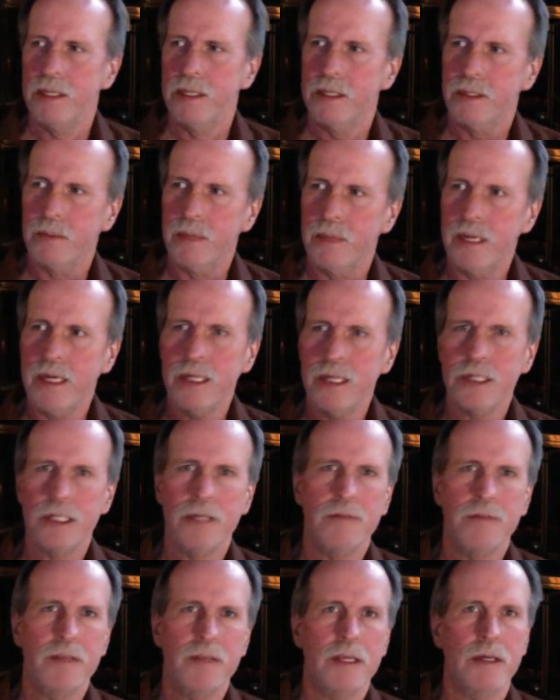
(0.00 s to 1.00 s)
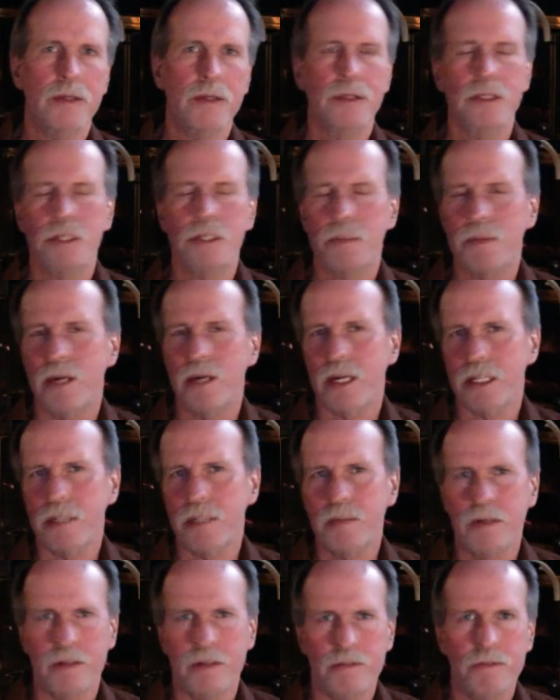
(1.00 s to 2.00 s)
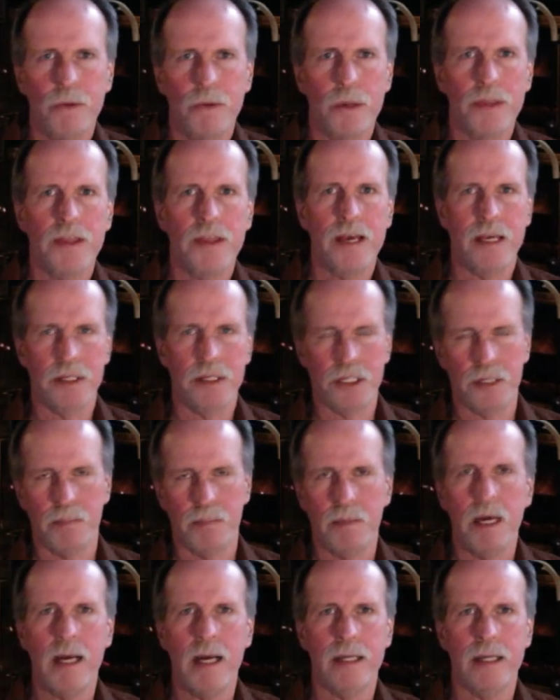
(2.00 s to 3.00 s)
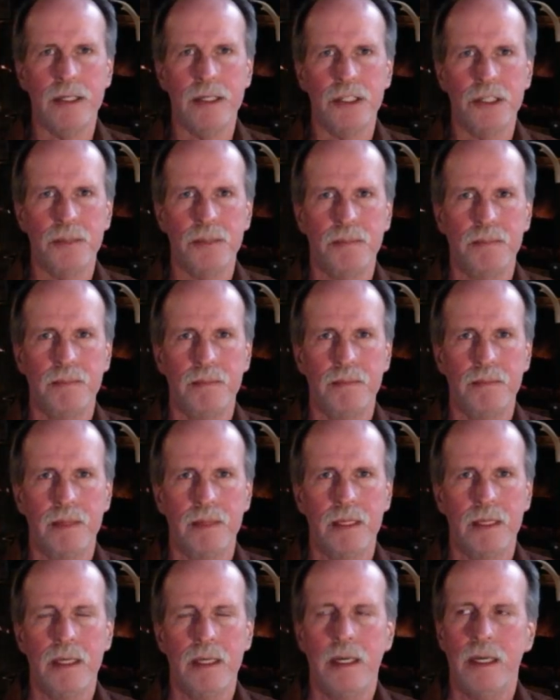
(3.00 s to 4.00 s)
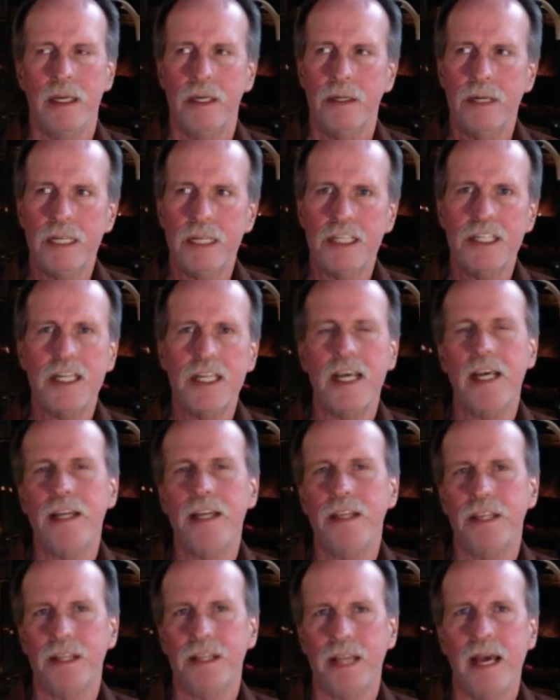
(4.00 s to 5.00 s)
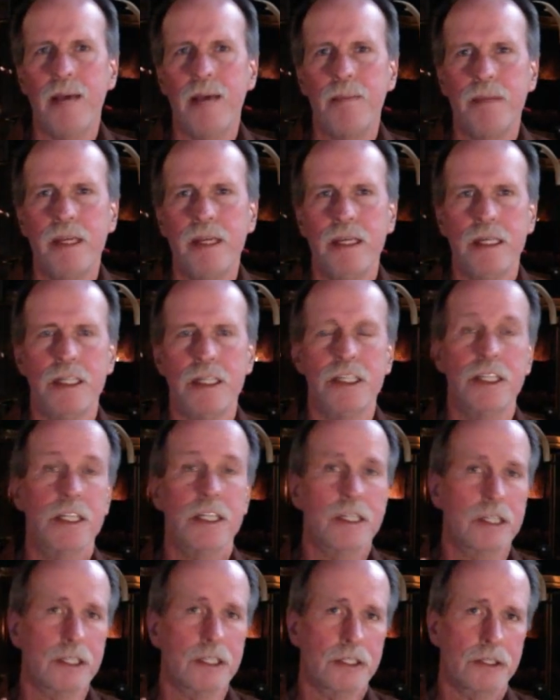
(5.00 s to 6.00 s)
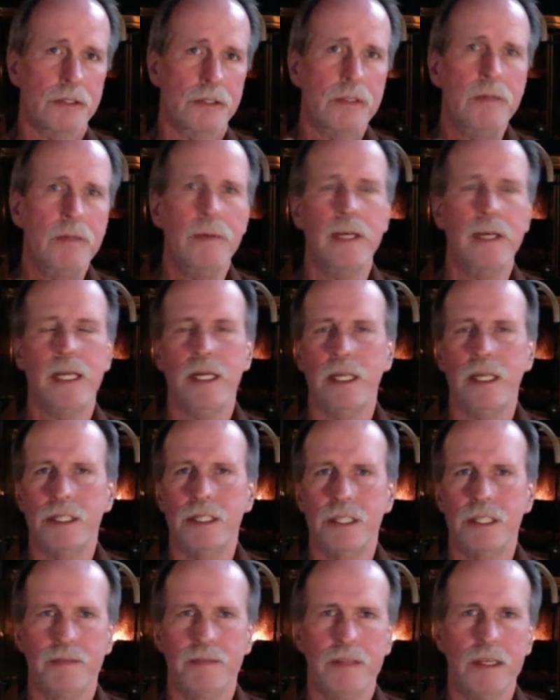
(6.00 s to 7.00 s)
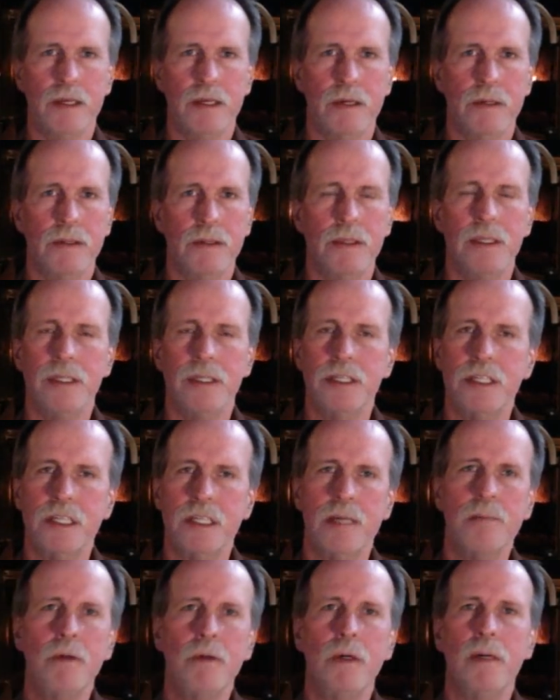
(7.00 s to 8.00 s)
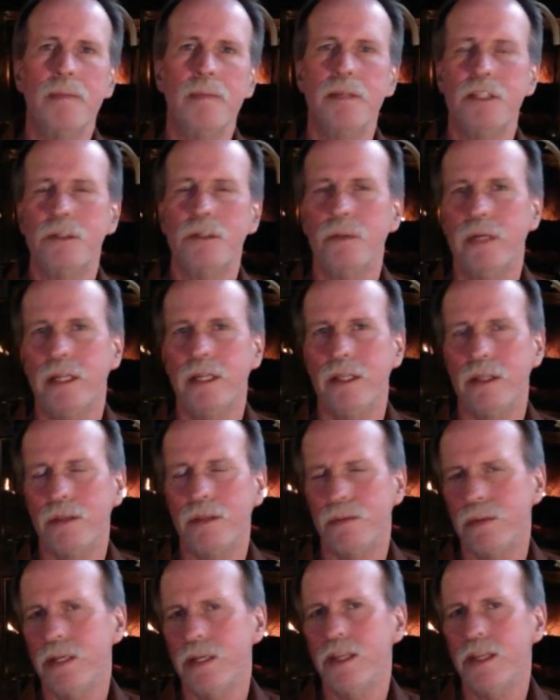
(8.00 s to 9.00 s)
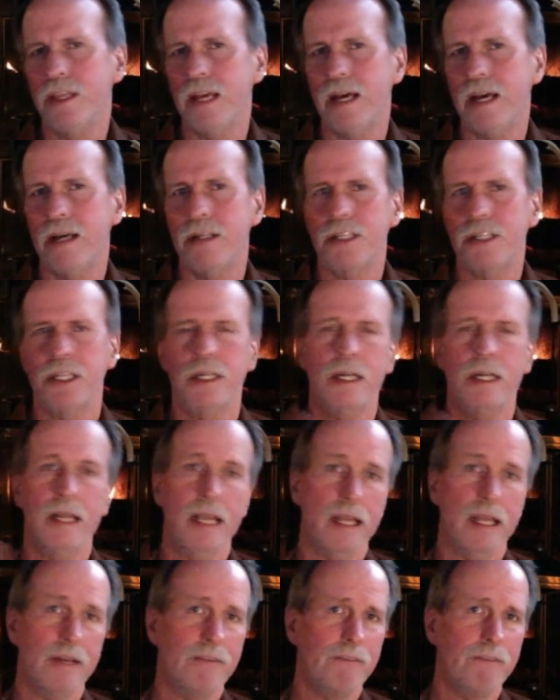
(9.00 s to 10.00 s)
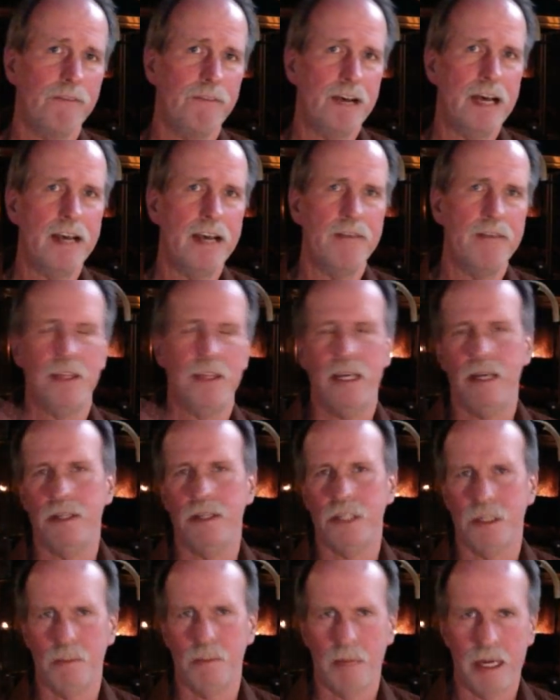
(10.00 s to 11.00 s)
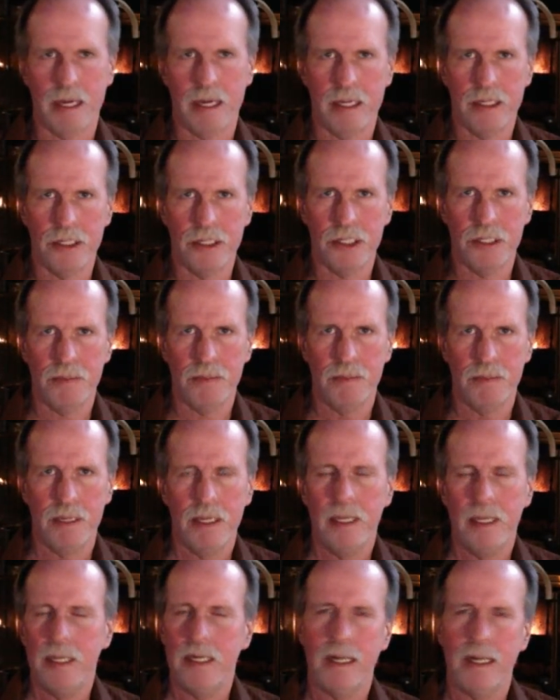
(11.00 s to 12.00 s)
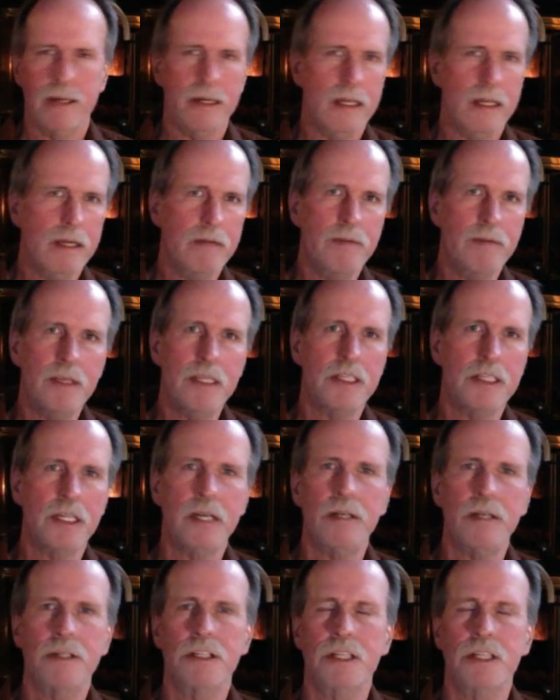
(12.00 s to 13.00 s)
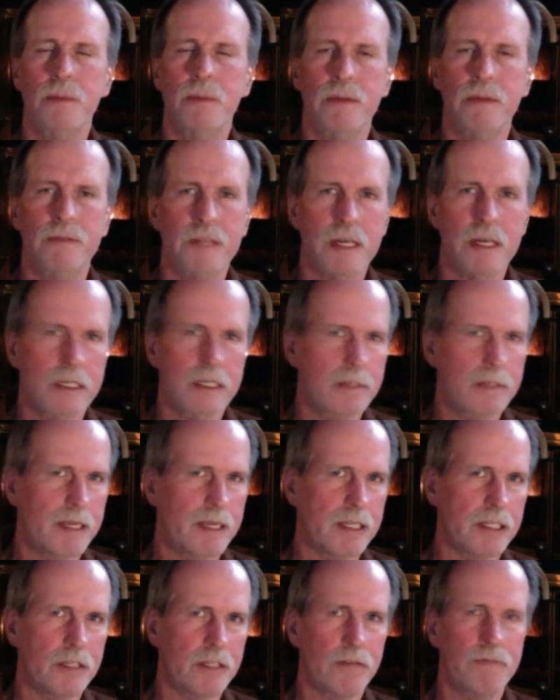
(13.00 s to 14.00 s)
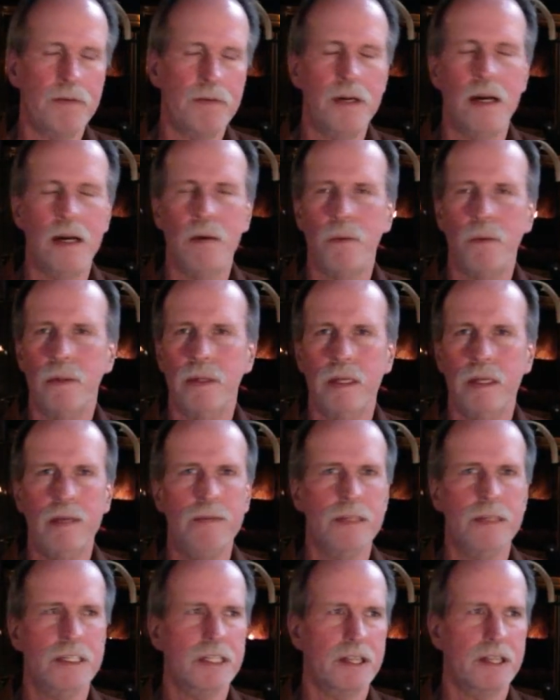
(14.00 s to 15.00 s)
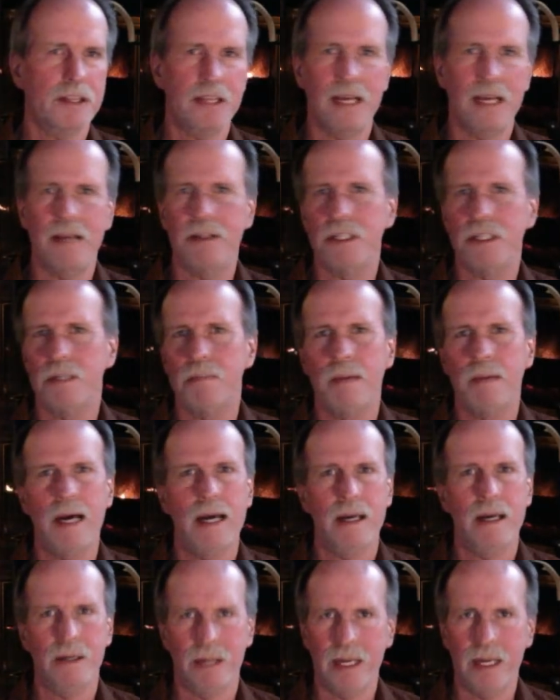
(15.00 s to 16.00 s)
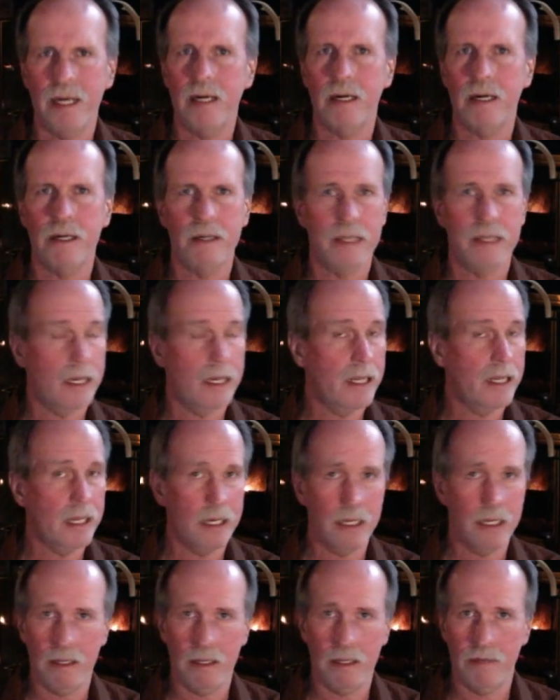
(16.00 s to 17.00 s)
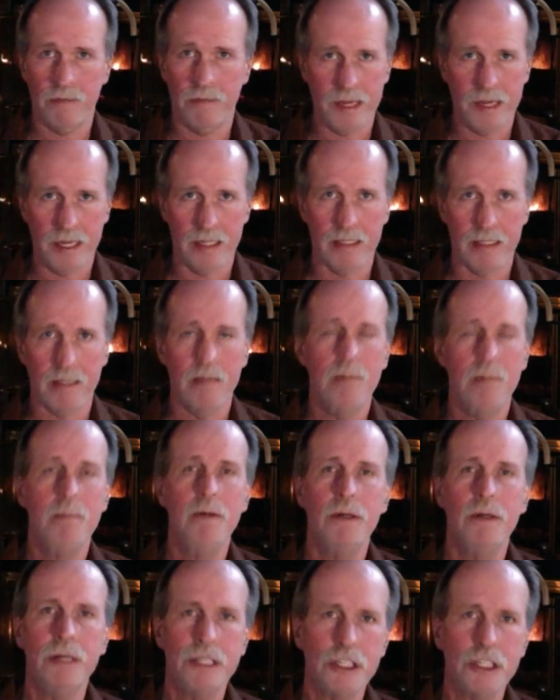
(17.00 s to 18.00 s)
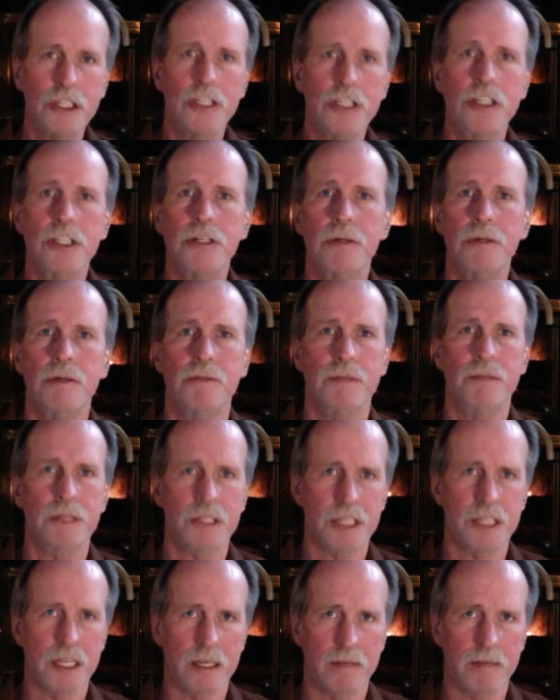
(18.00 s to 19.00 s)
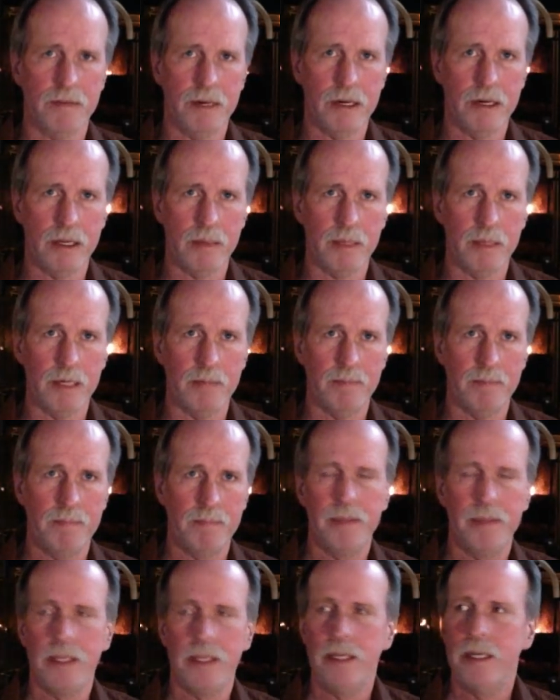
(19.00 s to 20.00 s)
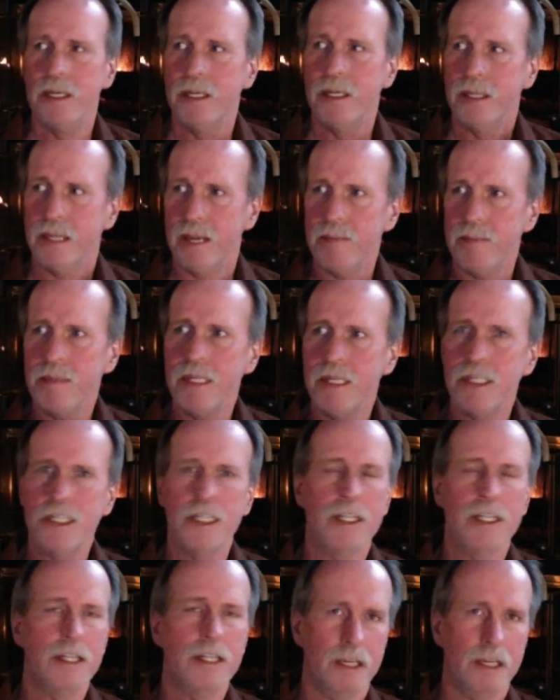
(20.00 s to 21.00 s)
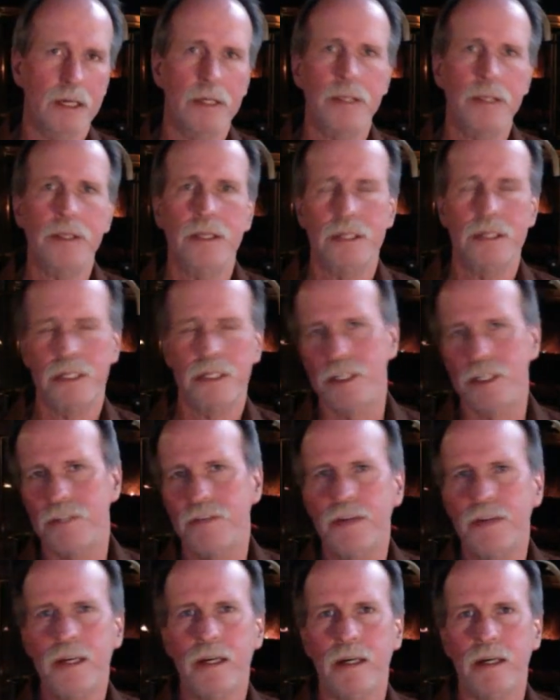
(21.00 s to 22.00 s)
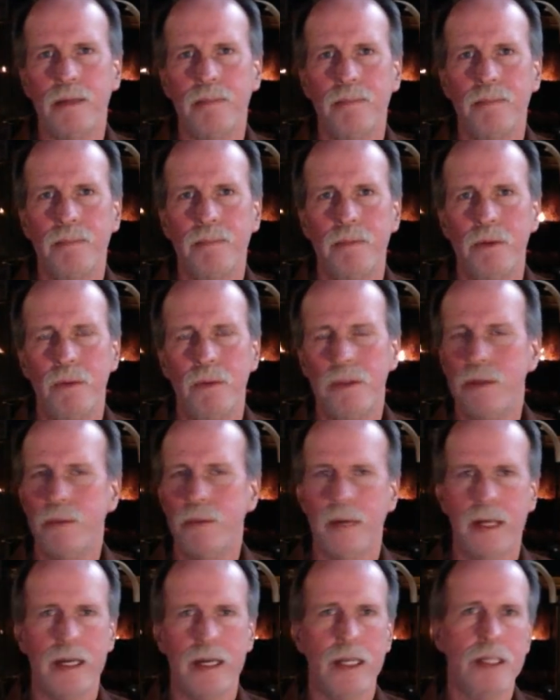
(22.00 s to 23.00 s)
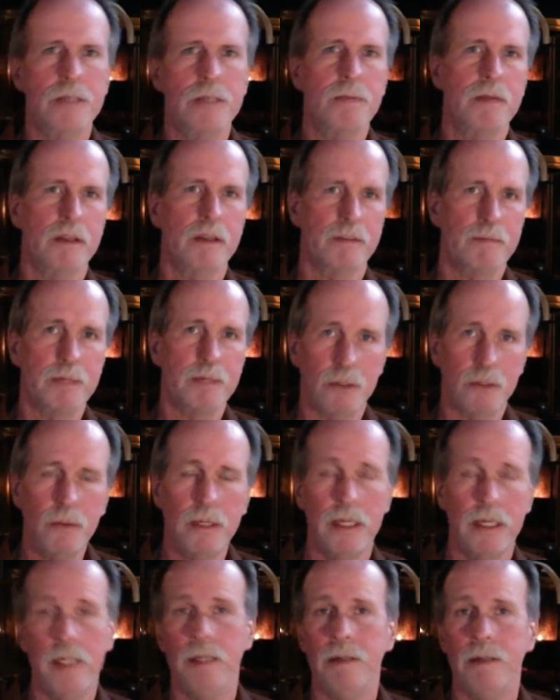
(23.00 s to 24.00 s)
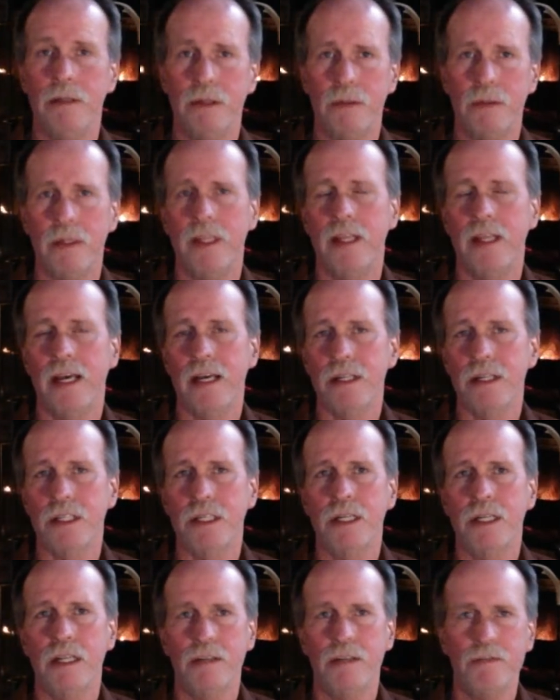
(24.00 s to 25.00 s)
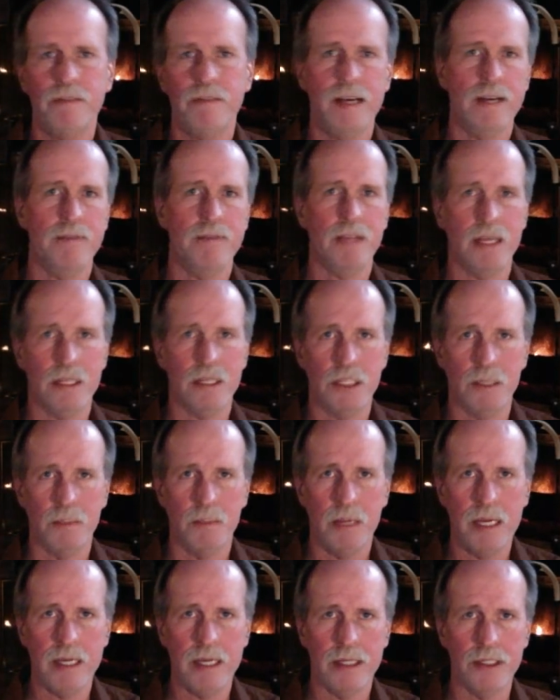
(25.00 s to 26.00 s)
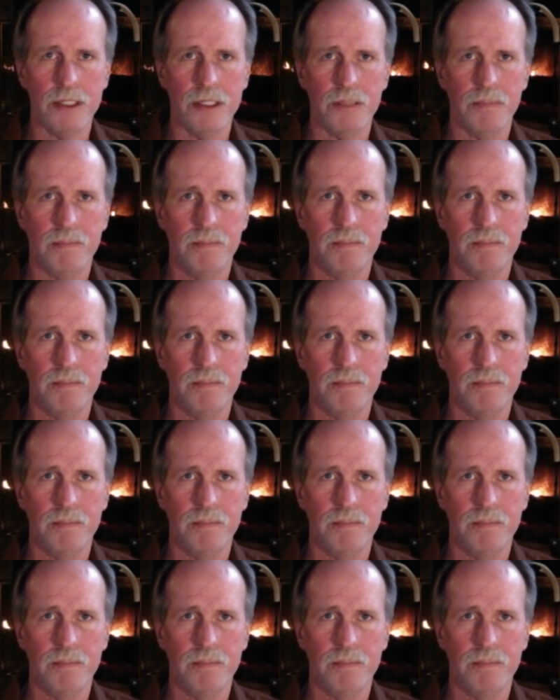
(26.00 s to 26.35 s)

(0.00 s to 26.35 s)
The radius of the Earth is approximately 4,000 miles. Let's say that that means that the true radius of the Earth is somewhere between 3,000 and 5,000 miles. Now, none of these errors that we've talked about so far will give us a thousand mile error in any event, but let's just do it for the sake of argument. That means that the Earth is a sphere with a radius of between 3,000 and 5,000 miles.